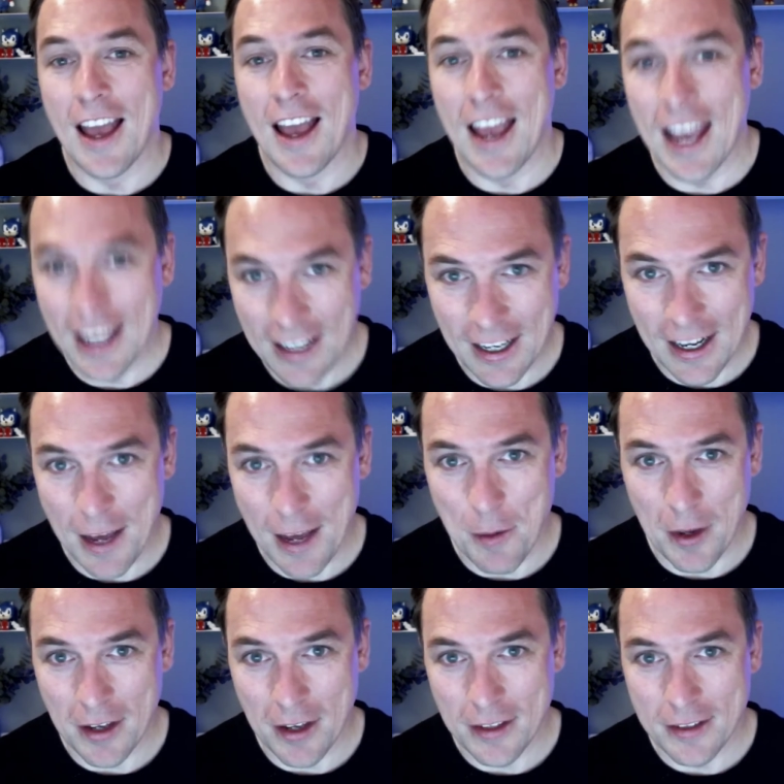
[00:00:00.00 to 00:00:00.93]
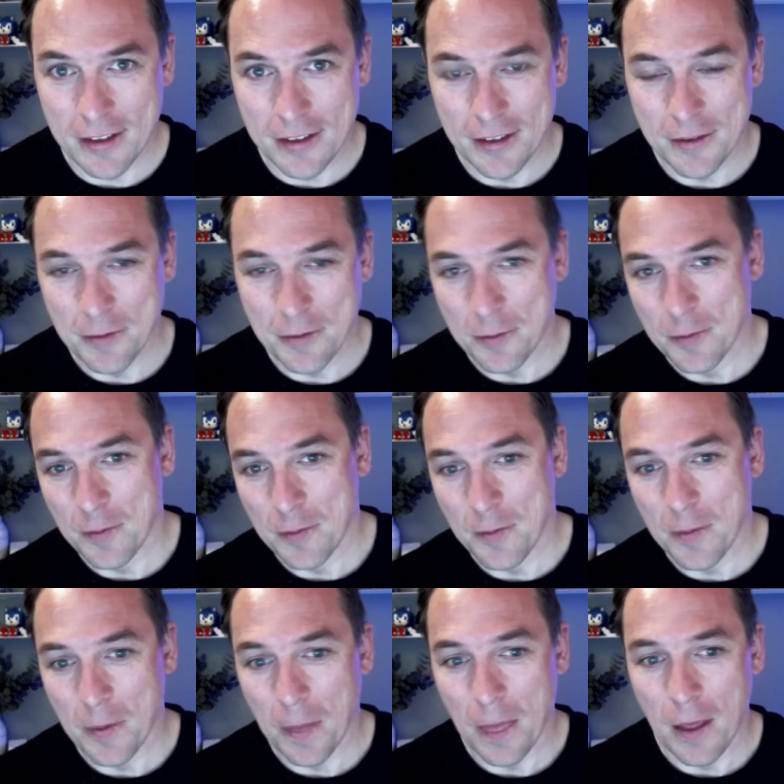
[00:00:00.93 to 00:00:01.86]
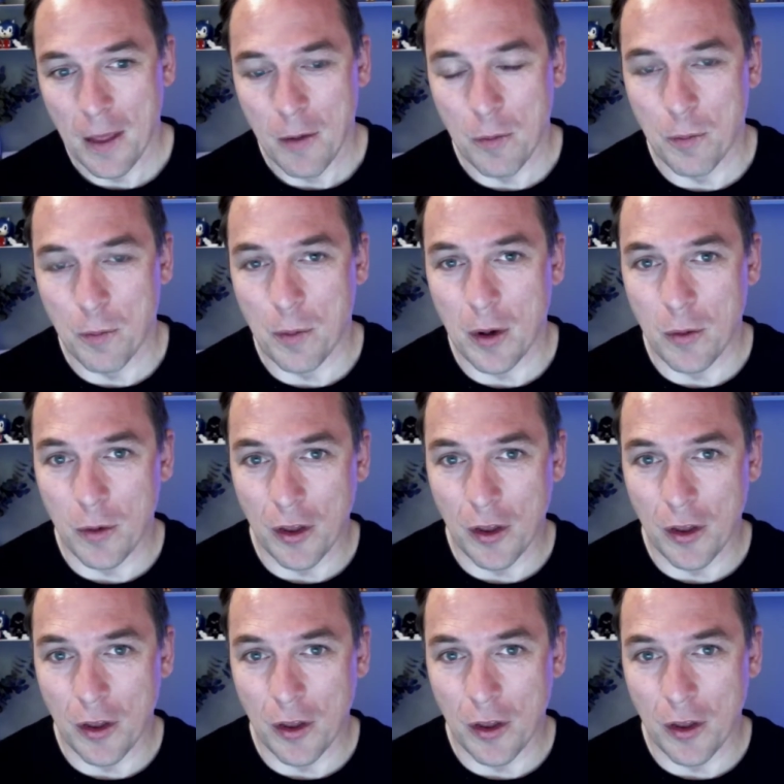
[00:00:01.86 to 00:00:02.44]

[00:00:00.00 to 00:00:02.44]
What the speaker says: and Dynamics, but